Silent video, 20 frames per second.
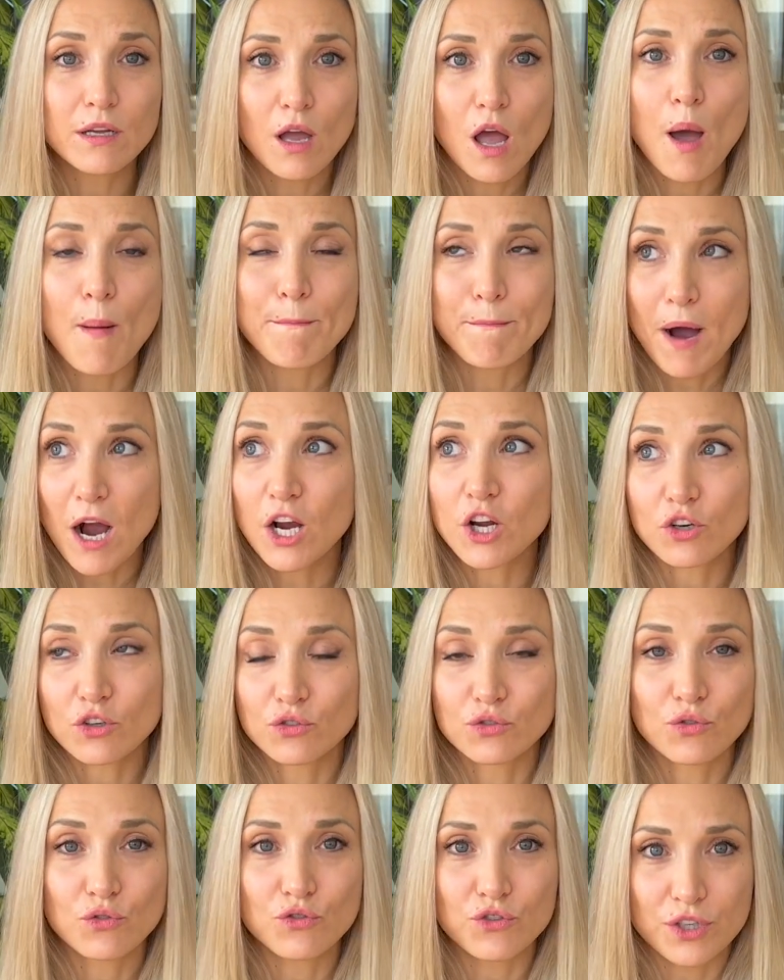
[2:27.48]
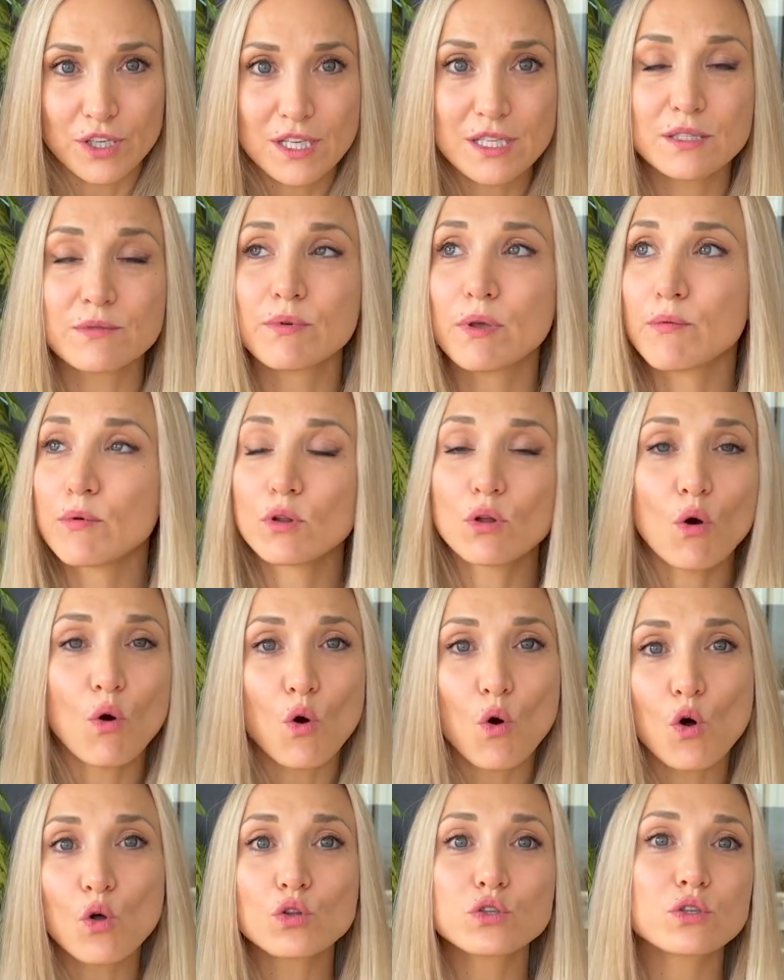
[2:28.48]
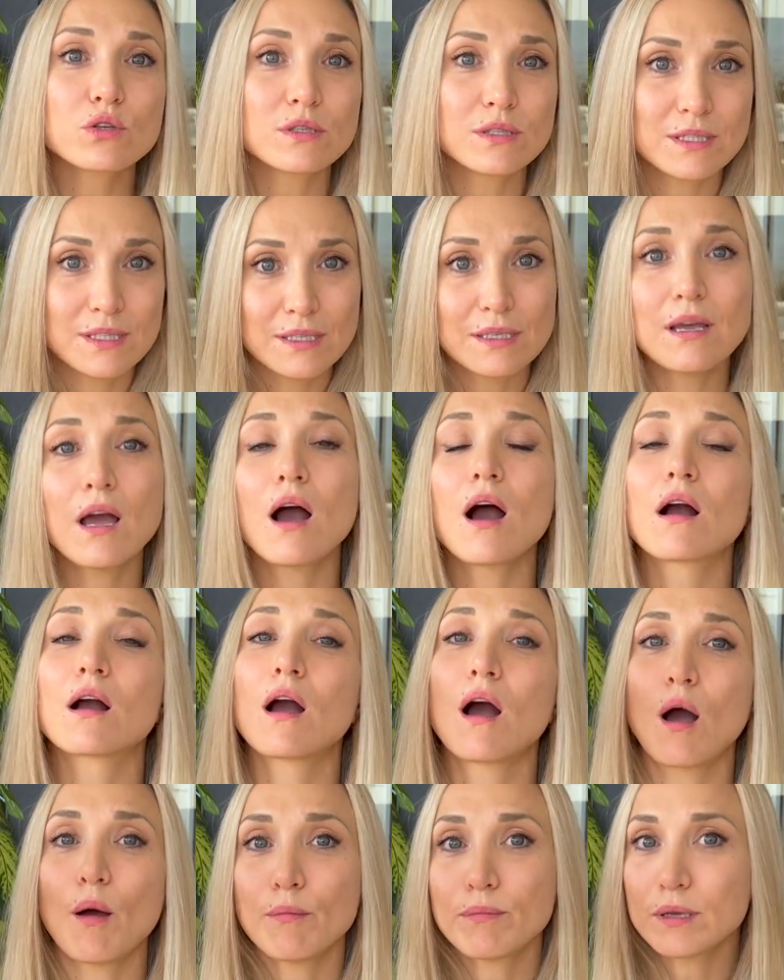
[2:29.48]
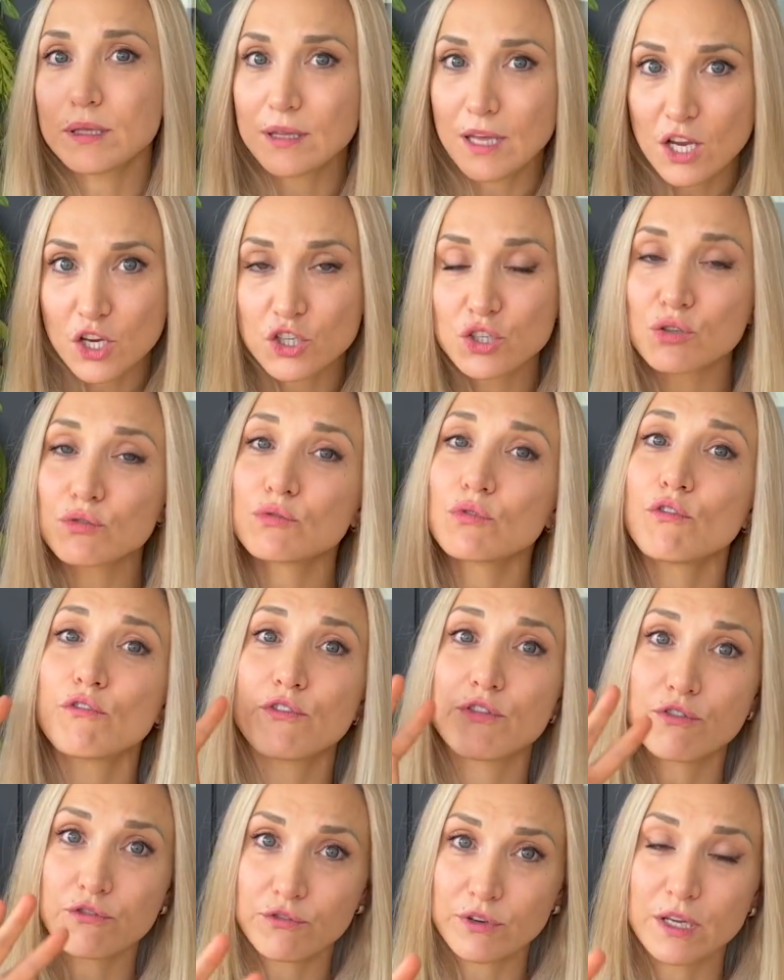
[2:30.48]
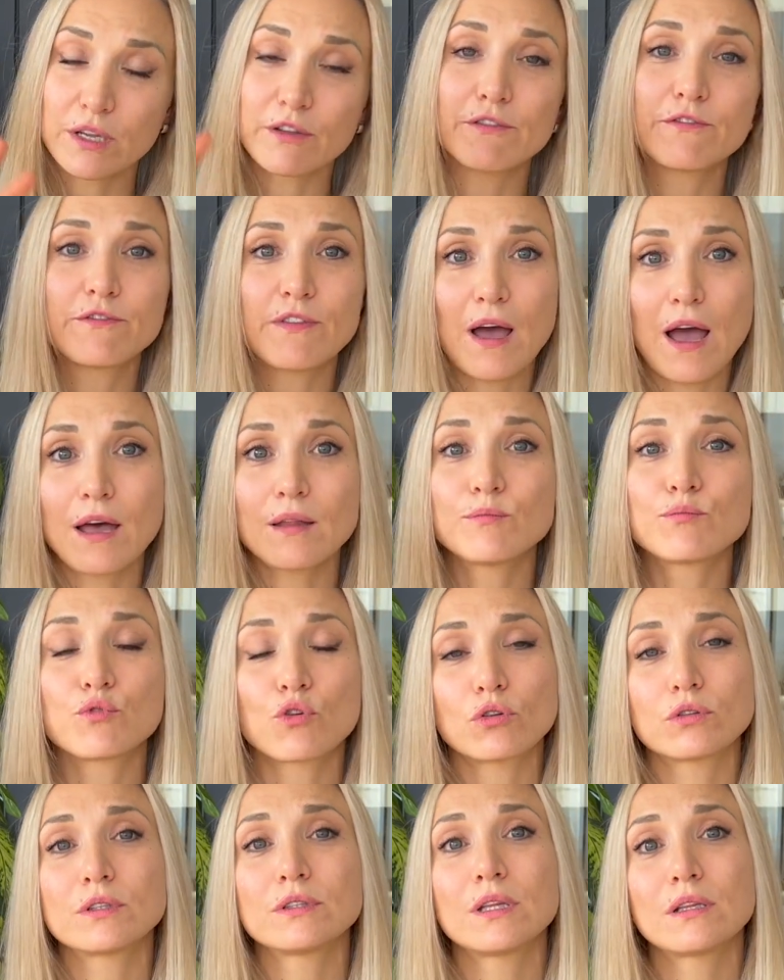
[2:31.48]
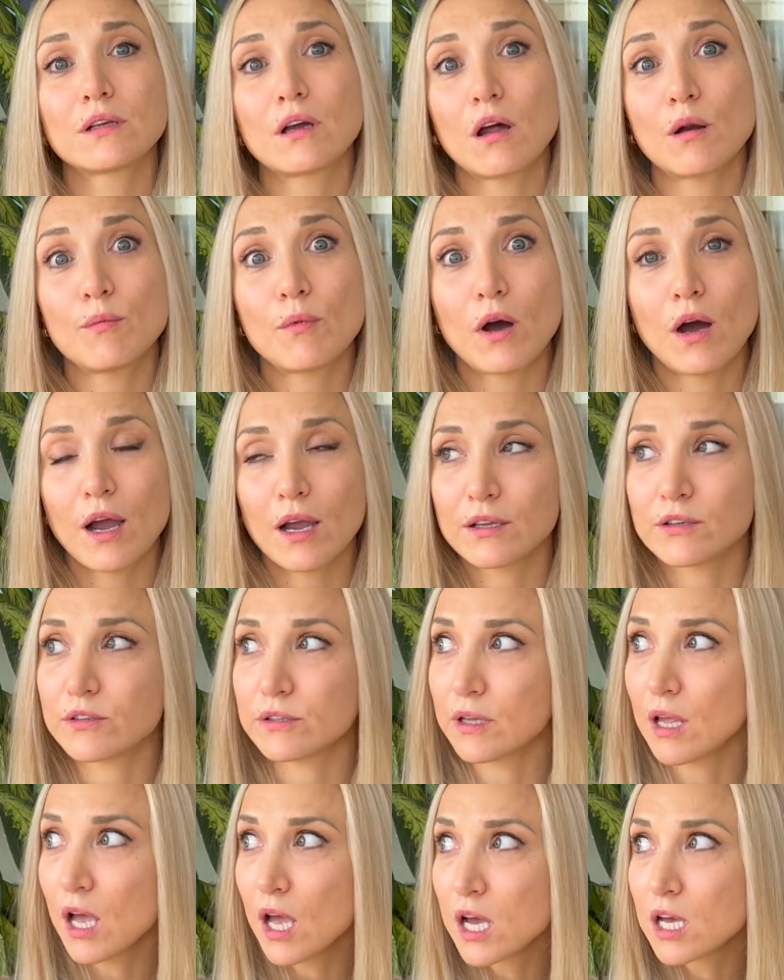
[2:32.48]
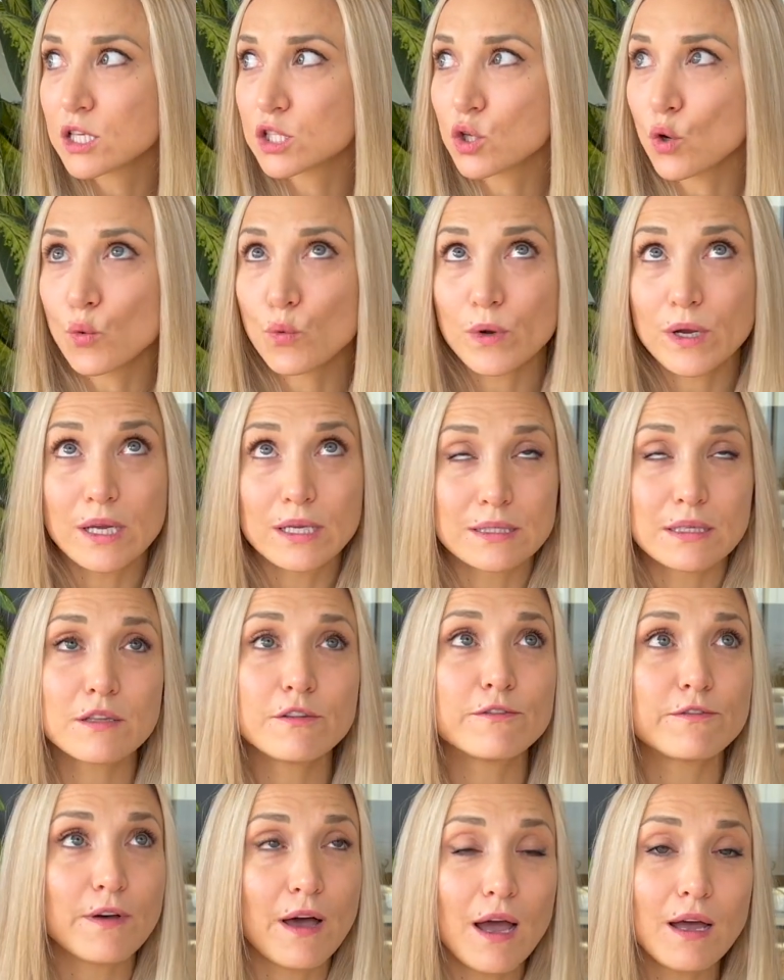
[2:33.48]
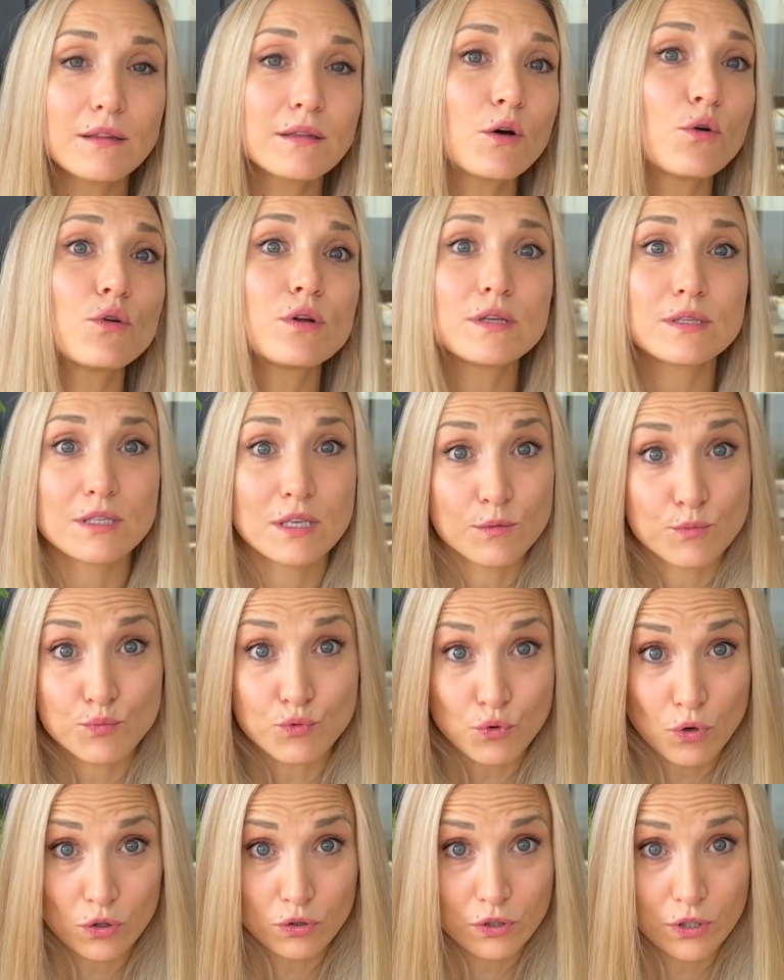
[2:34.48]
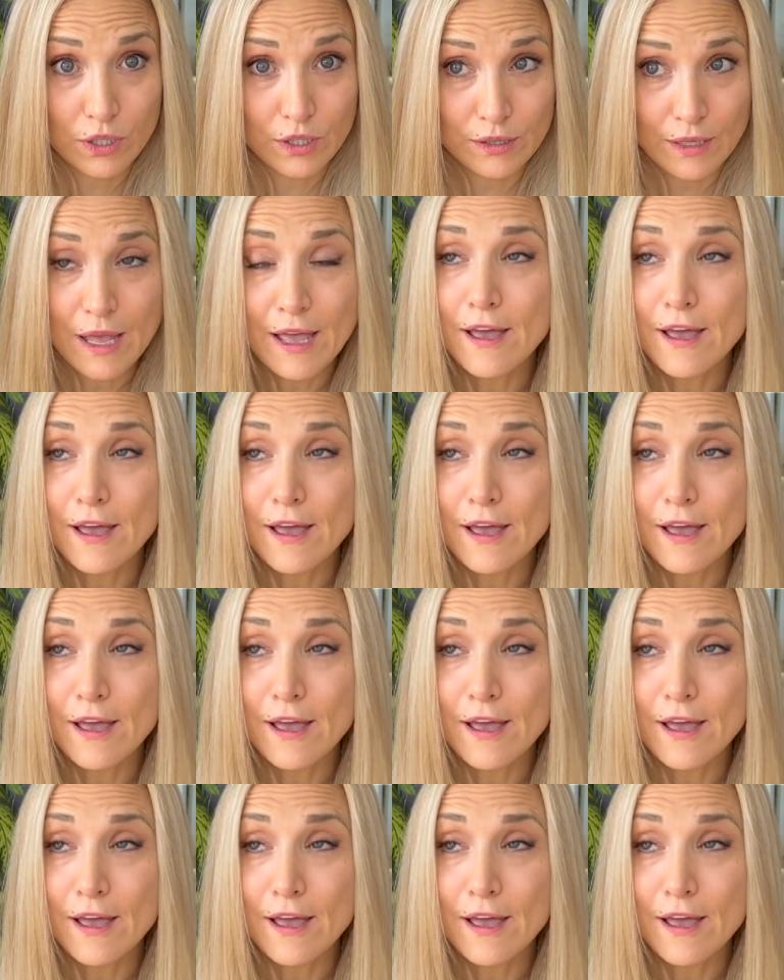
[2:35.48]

macronutrients, we will also see a combination of three, fat, protein, and carbohydrate. So is it fat or is it protein?